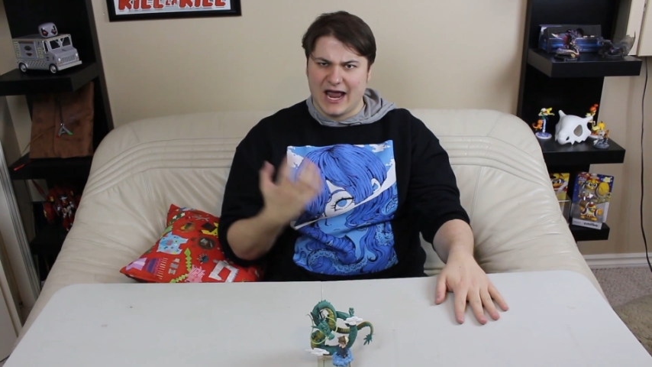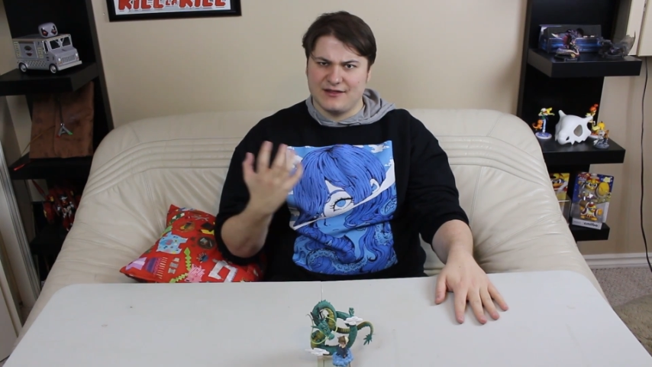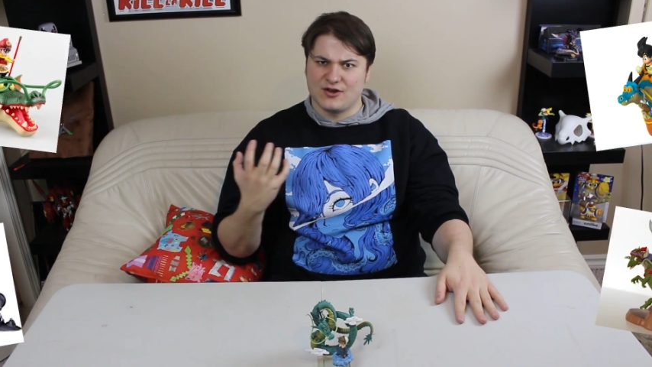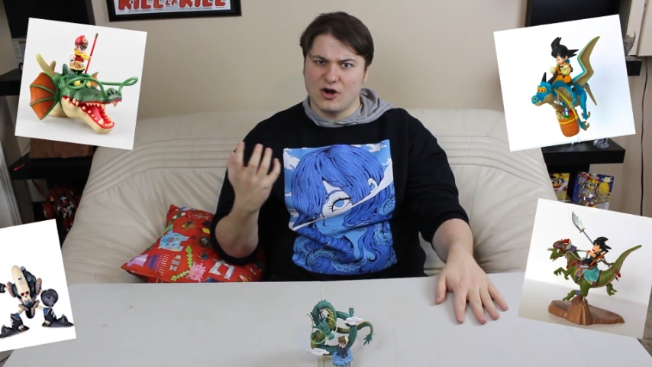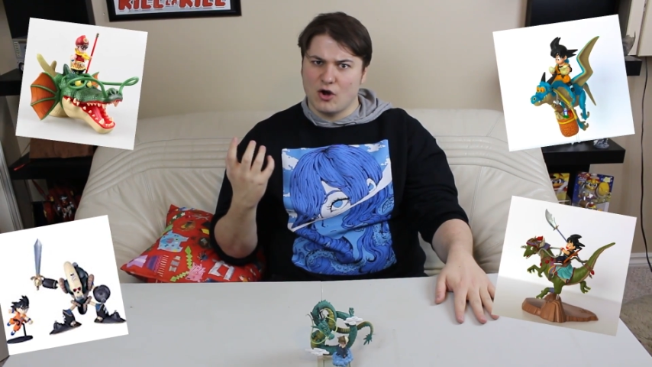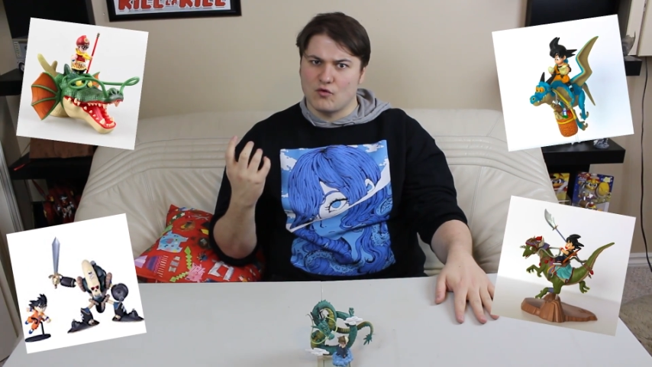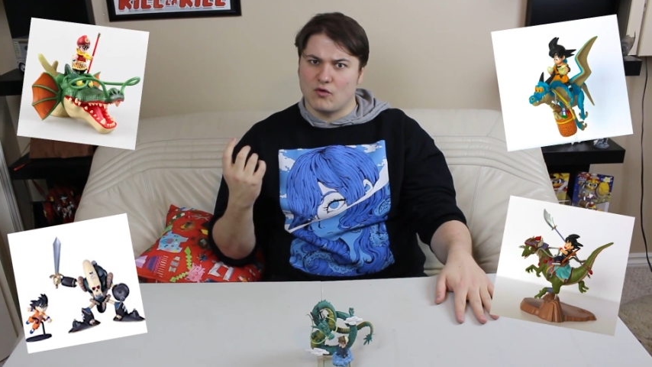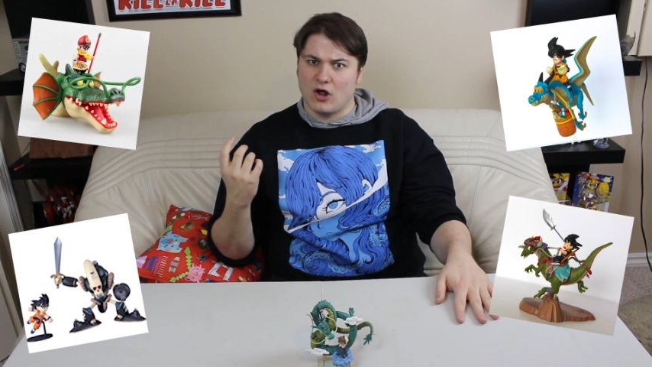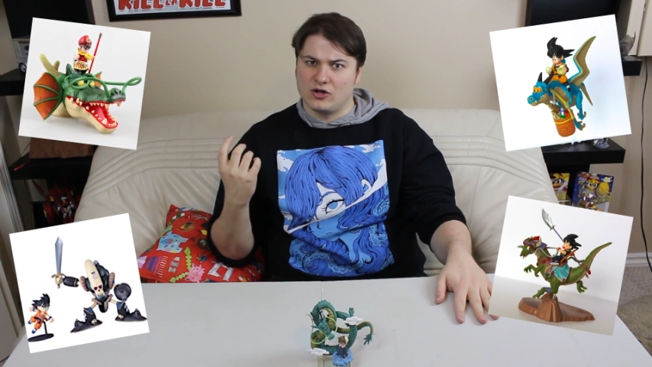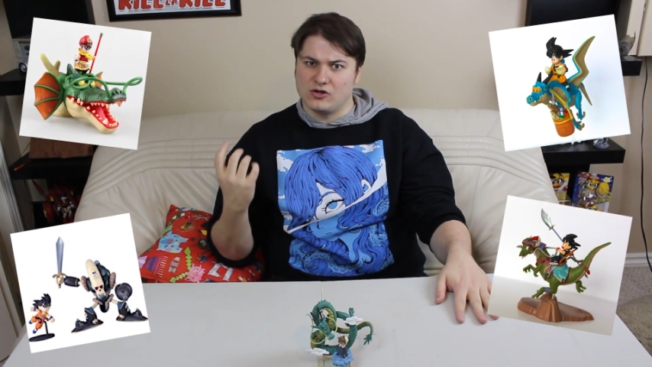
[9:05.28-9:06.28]
and there
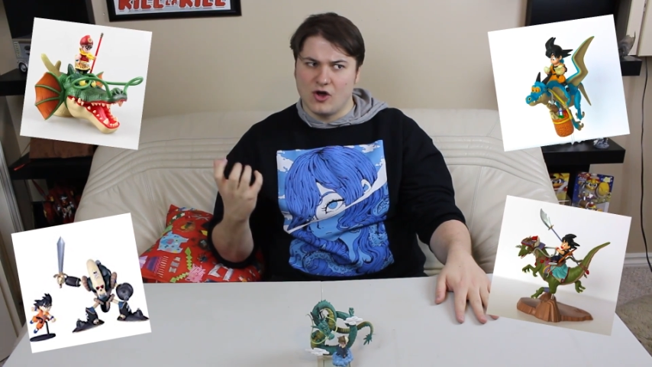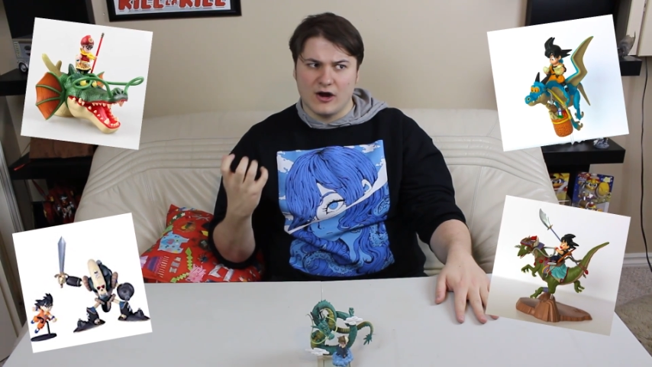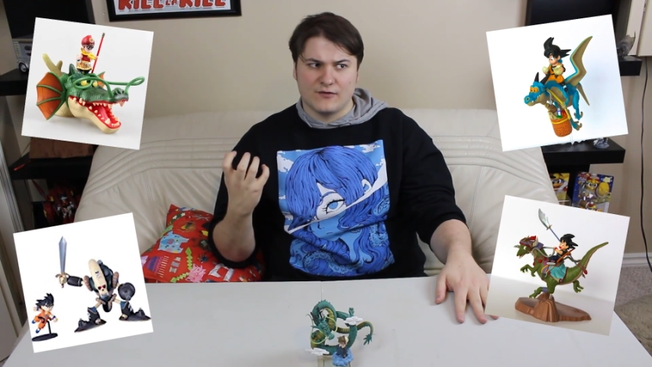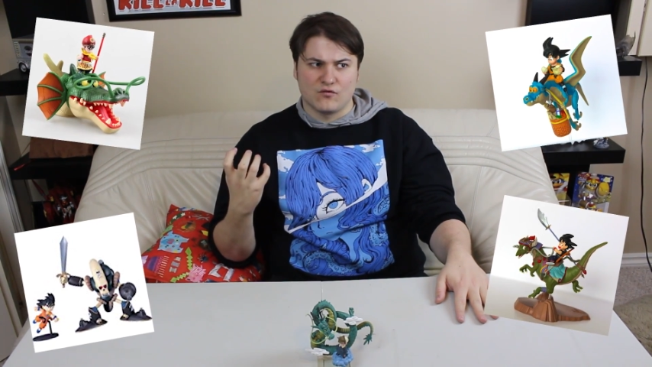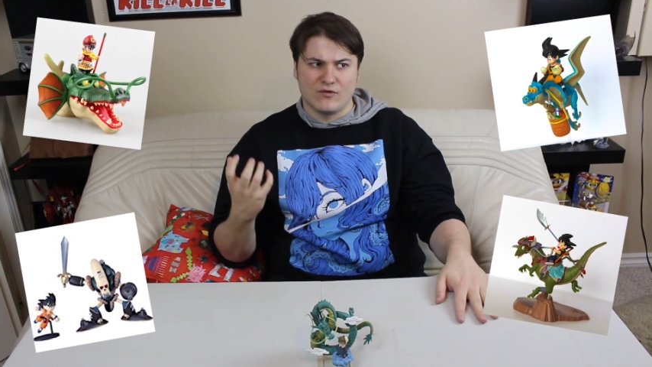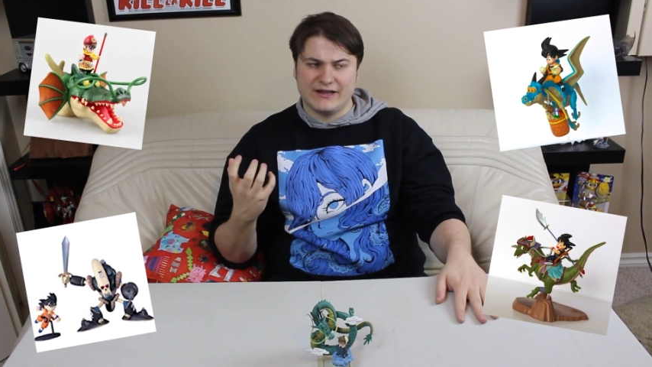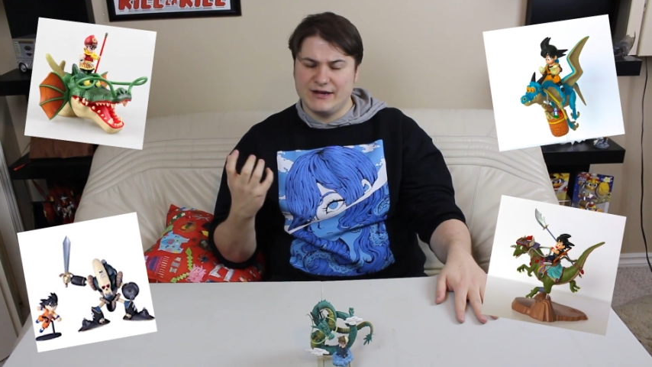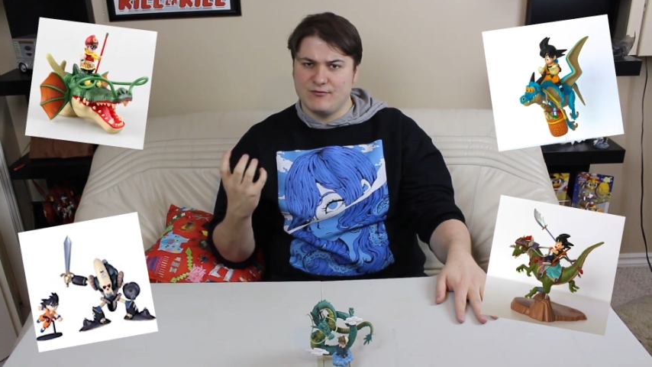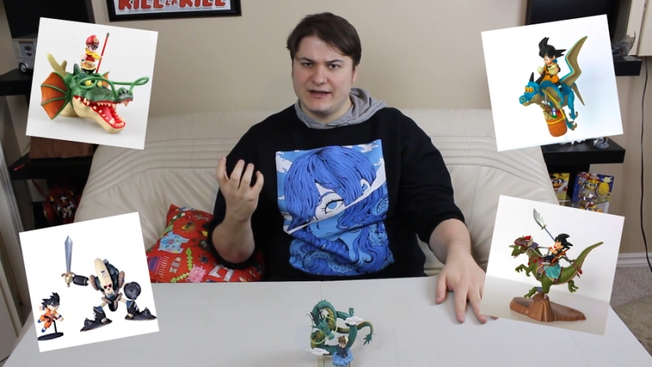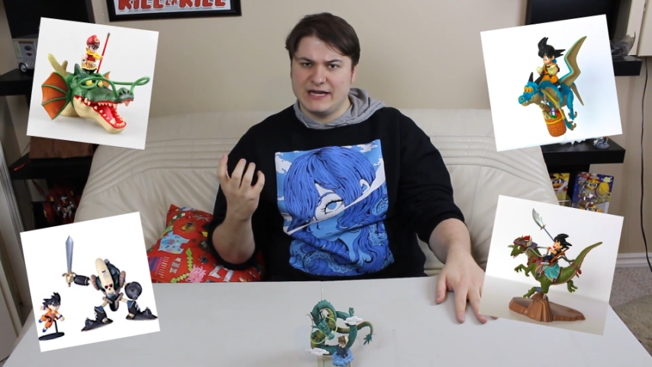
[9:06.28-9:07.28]
are a lot of
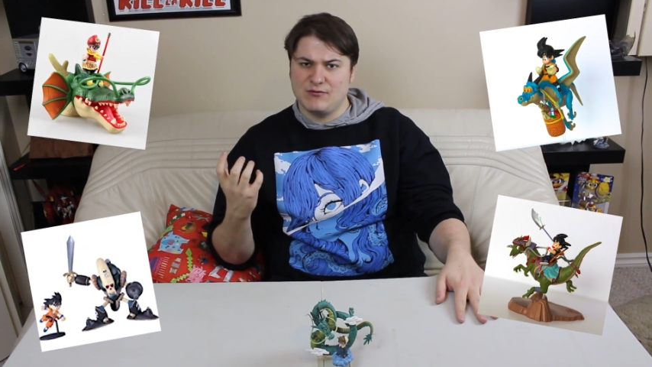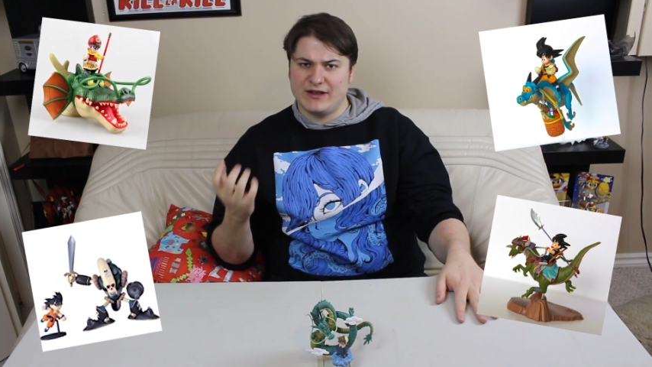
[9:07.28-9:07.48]
really, really,